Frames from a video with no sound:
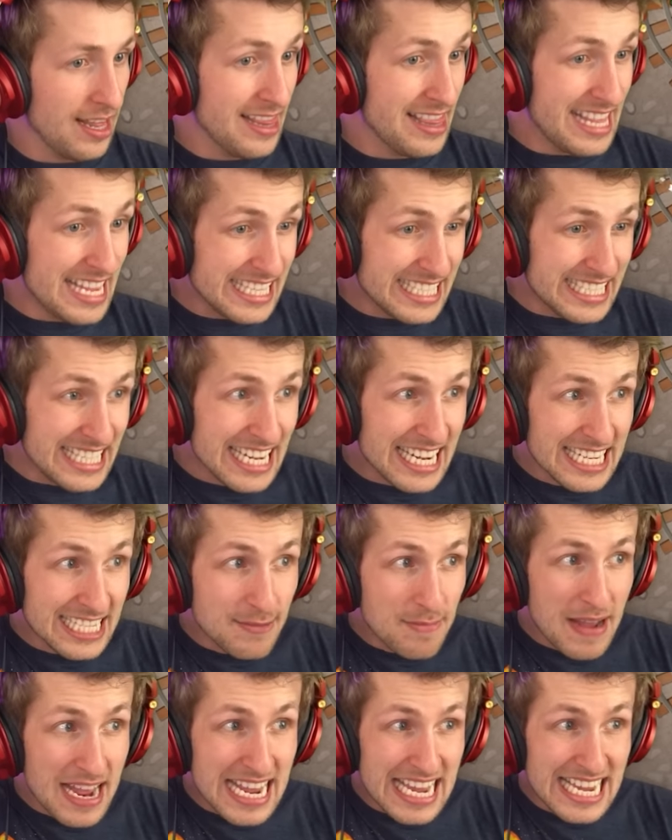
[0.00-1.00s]
This thing is
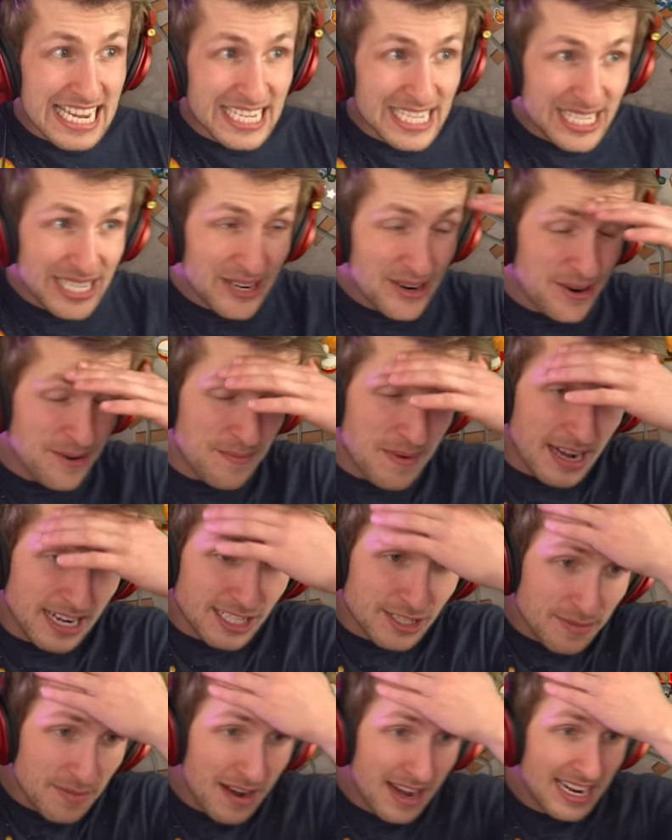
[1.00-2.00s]
making so
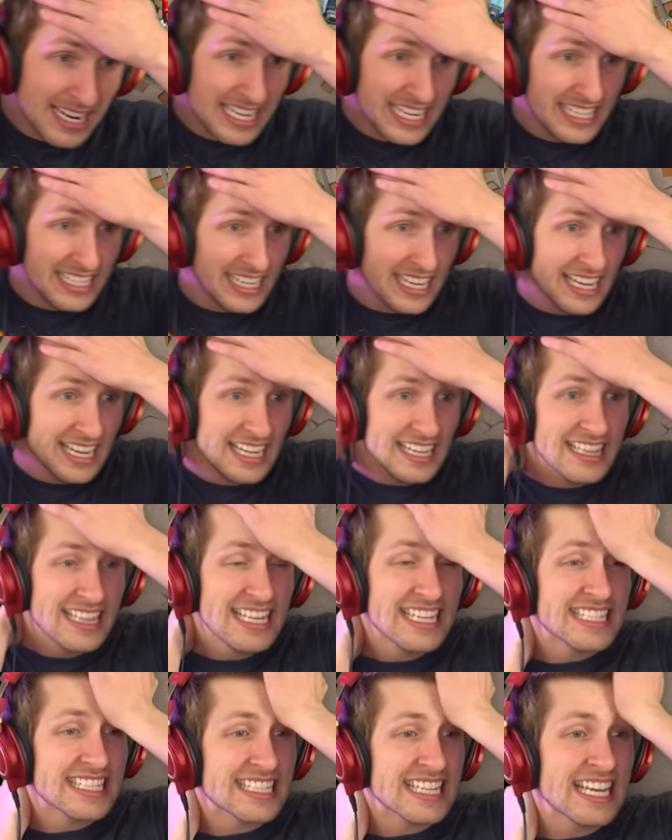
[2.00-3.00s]
much money.
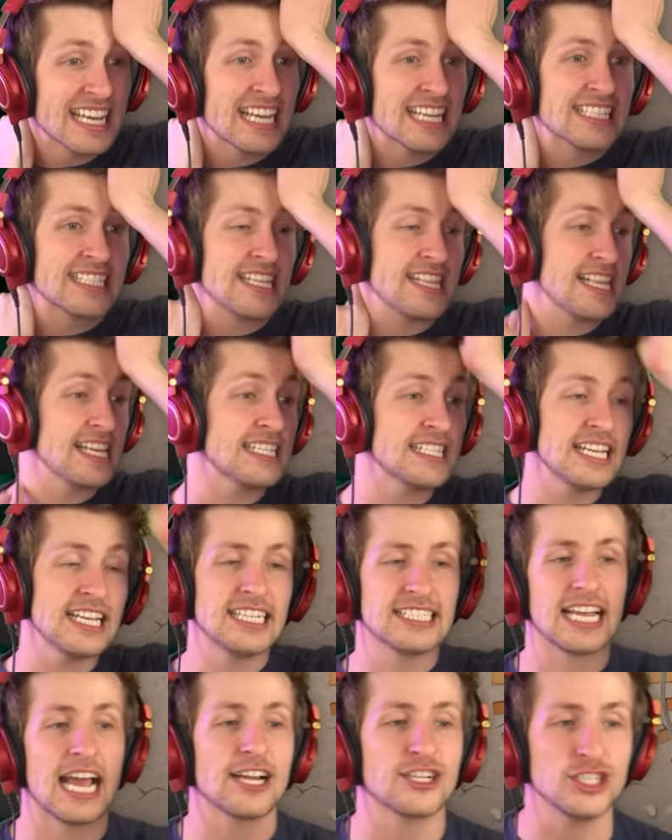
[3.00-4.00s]
This thing is
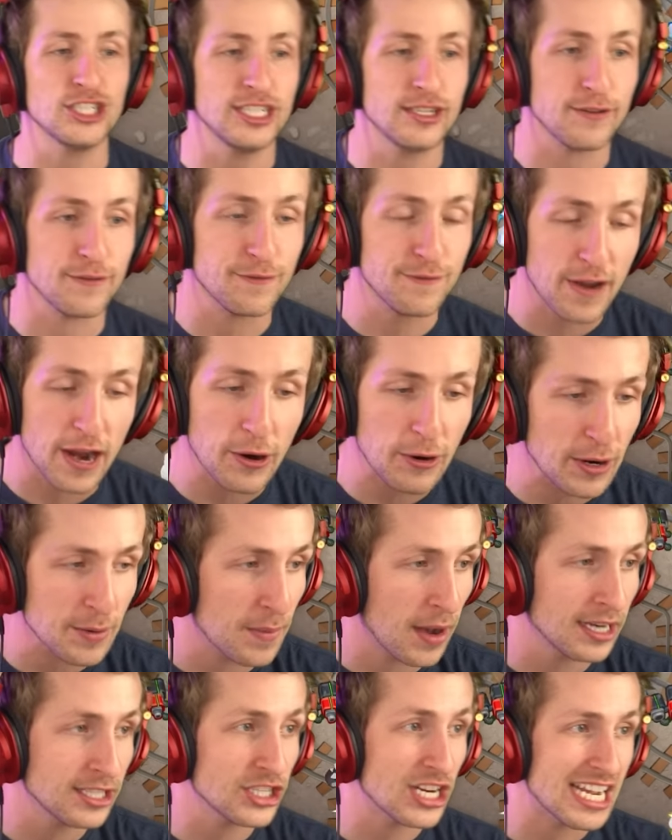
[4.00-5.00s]
actually very
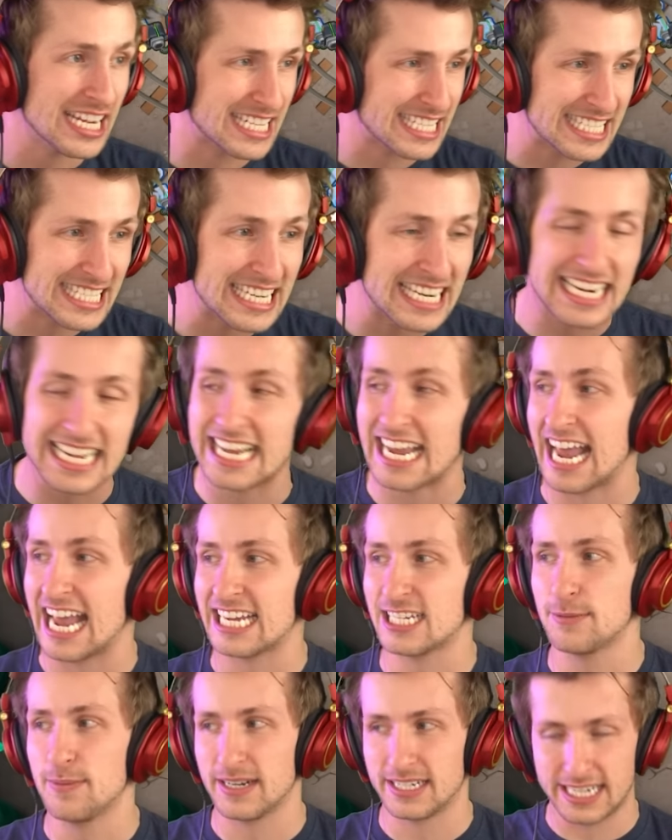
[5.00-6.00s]
much exceeding
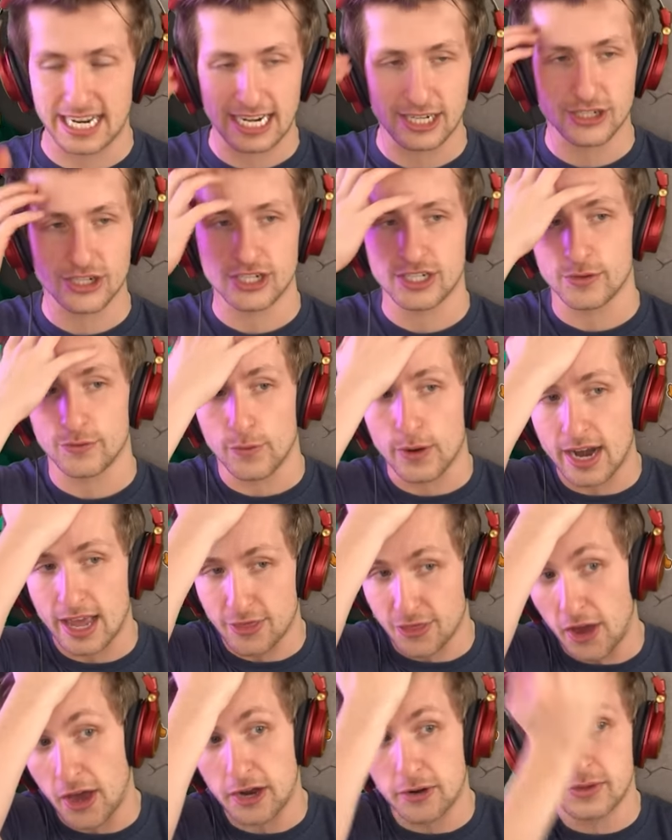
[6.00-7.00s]
expectations of what I
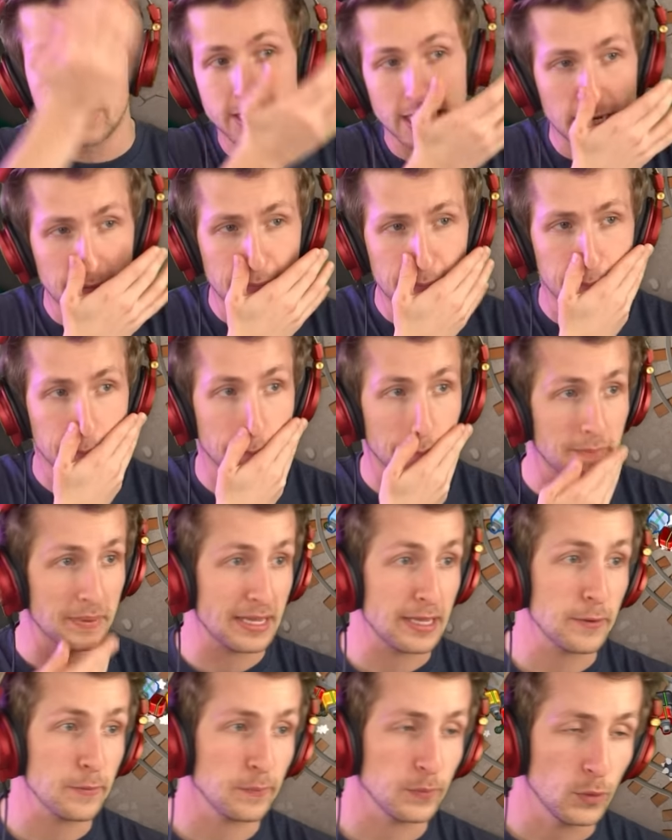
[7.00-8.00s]
thought it was gonna
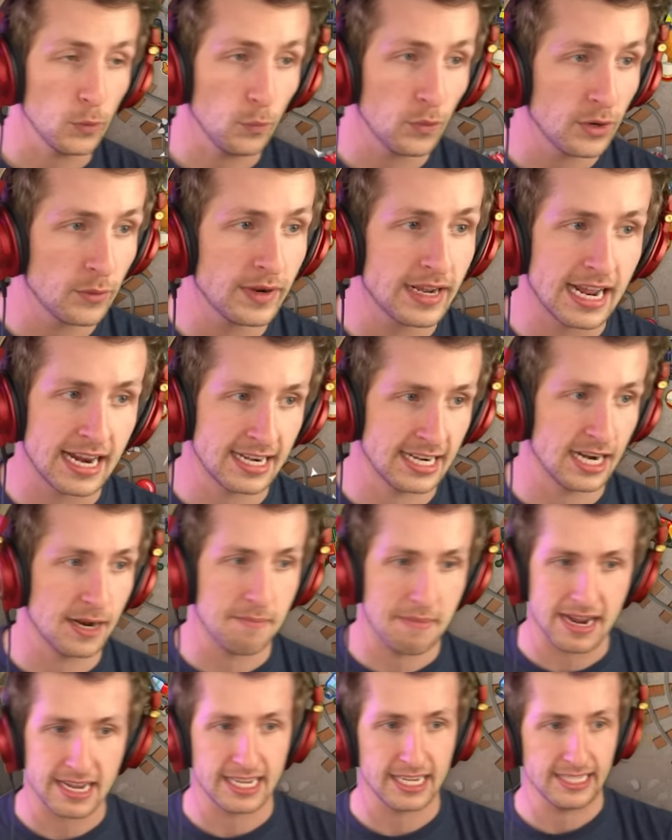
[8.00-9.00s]
be when we ended up
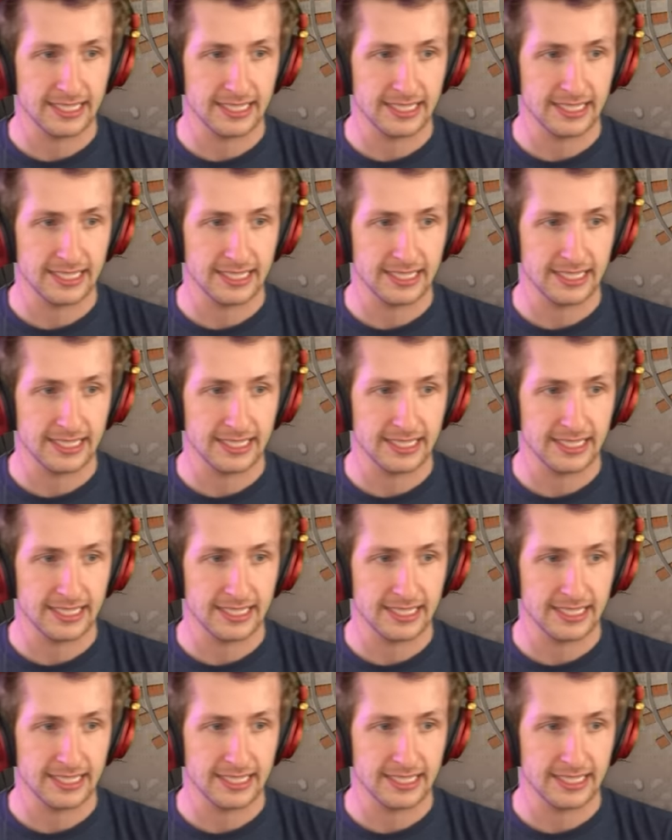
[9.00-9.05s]
making